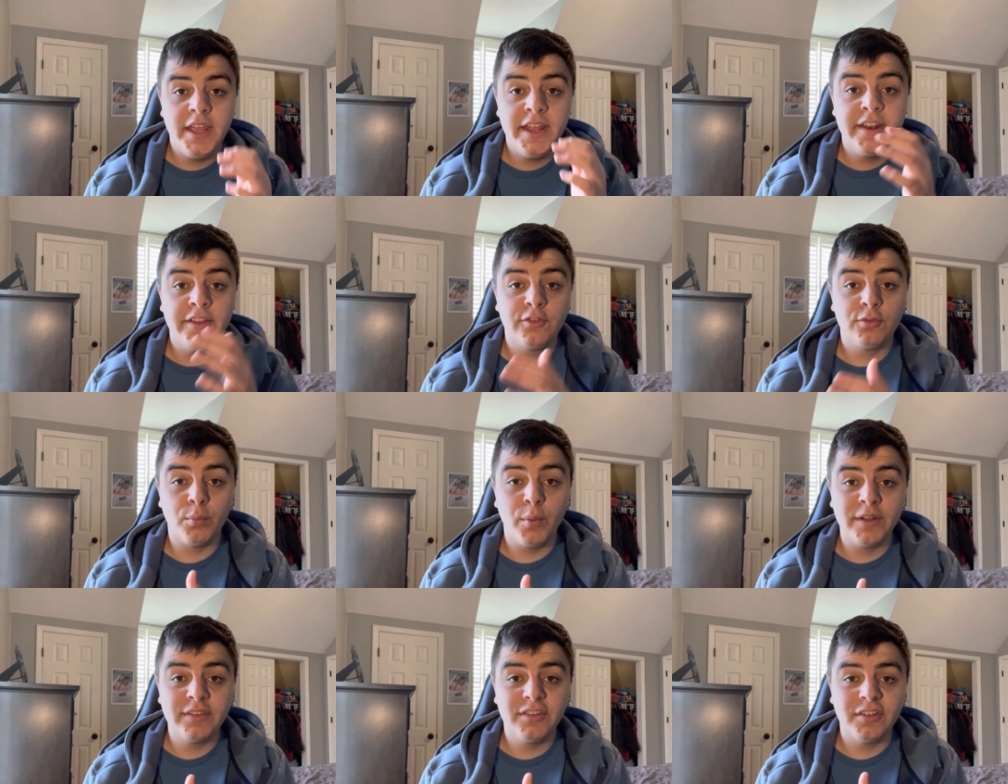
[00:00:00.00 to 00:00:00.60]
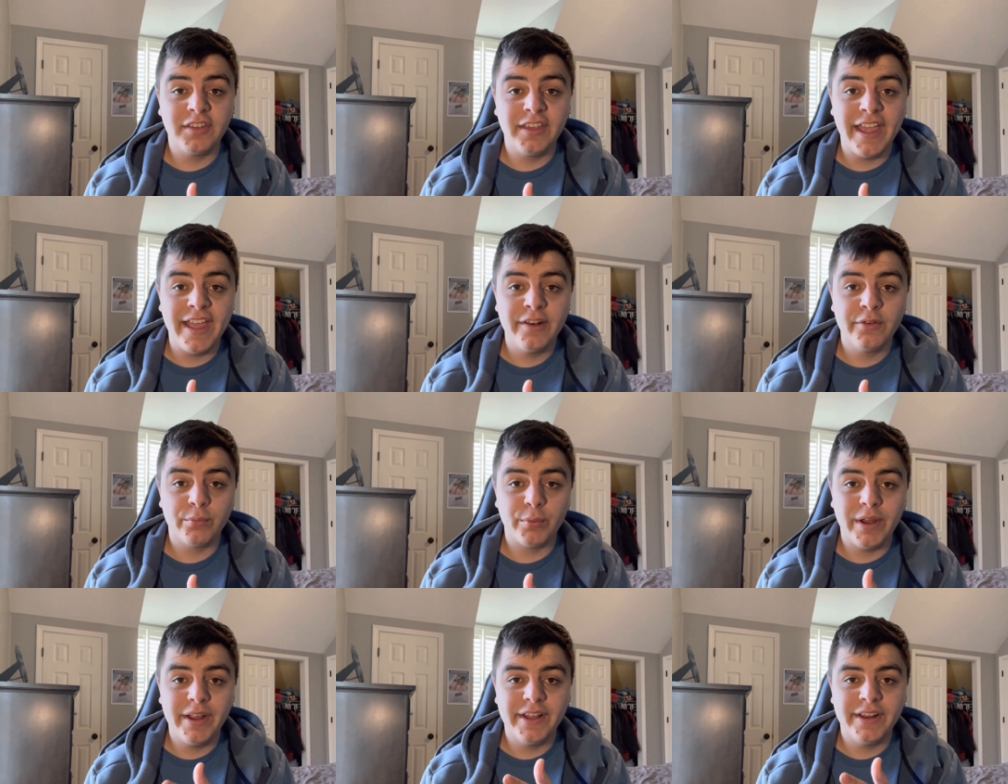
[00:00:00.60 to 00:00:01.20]
It is once
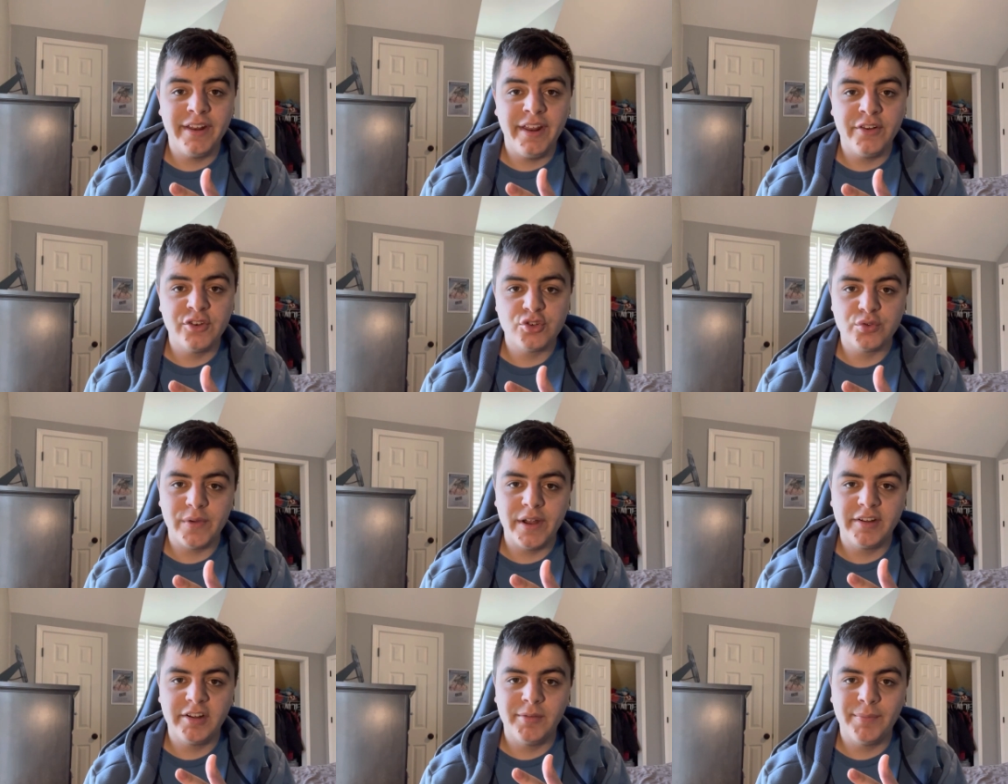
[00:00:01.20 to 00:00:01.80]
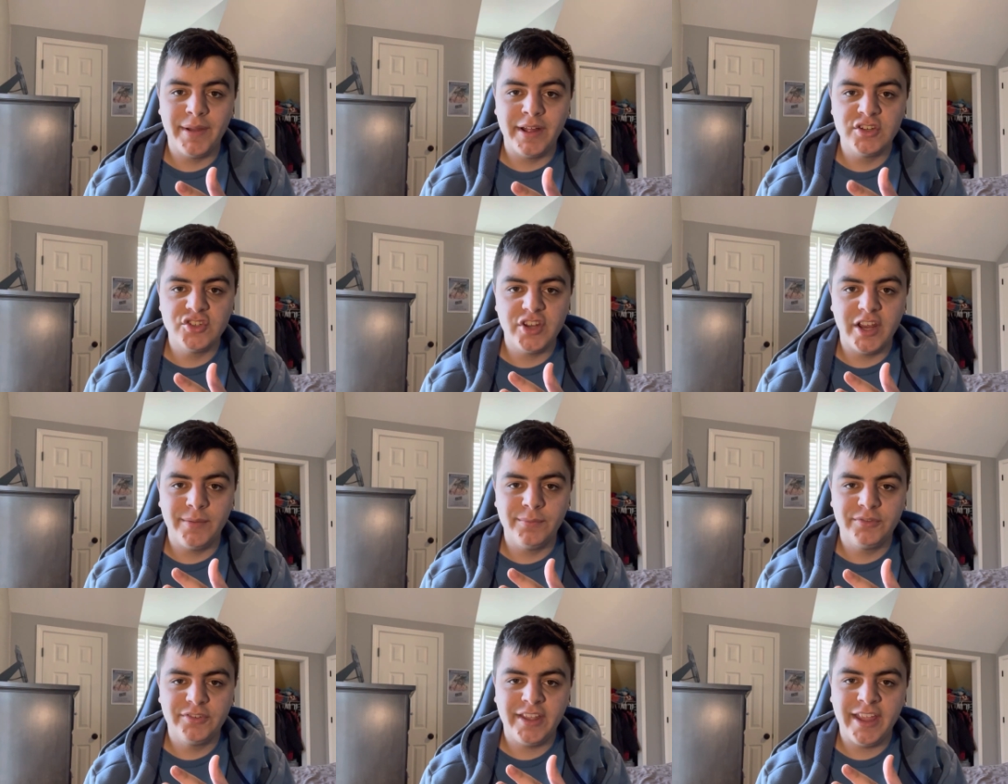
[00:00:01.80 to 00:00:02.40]
again written and directed by
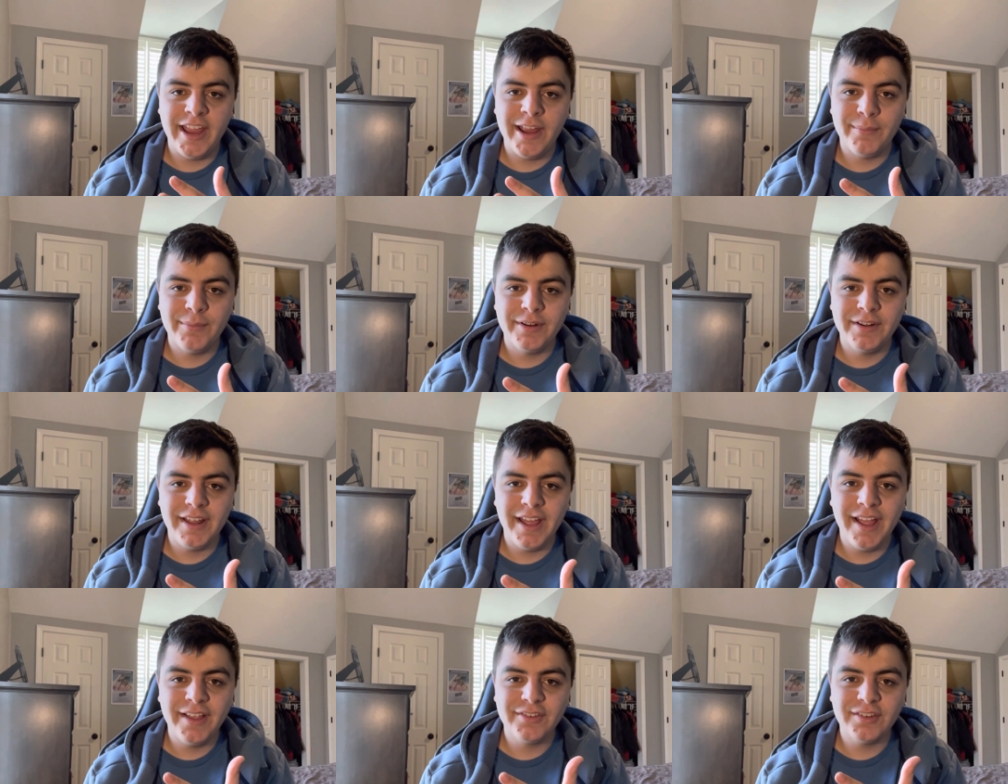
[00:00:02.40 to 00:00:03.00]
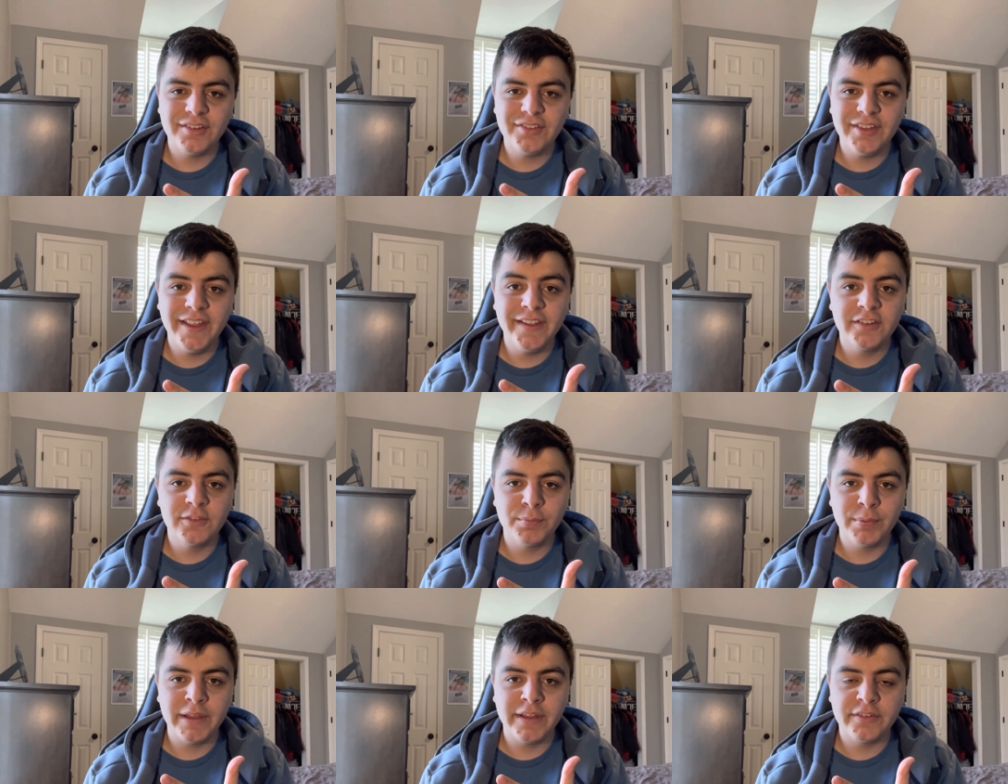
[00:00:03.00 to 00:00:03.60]
James Cameron as it
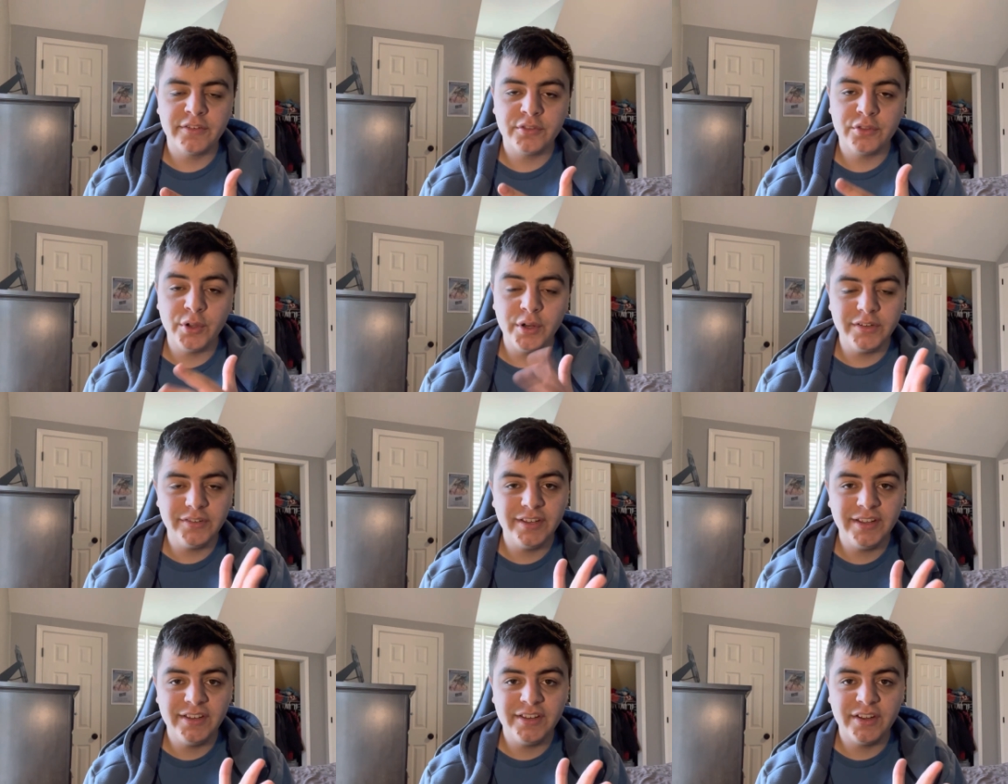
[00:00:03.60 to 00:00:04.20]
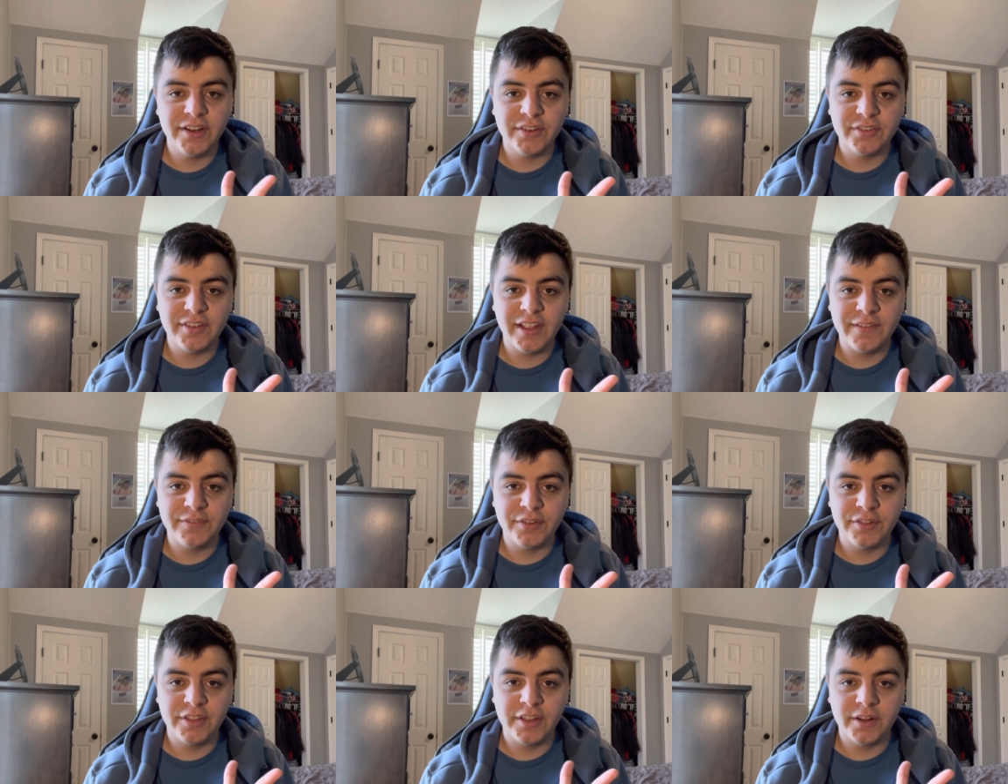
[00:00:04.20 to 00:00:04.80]
takes place 13 years
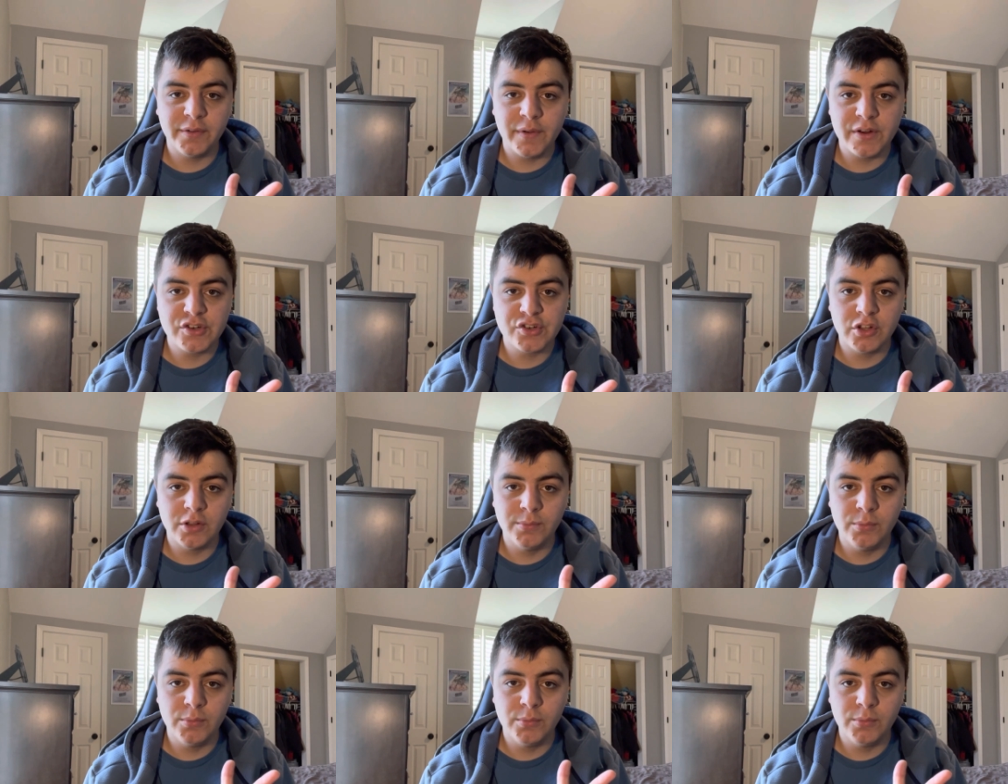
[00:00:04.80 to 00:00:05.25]
after the original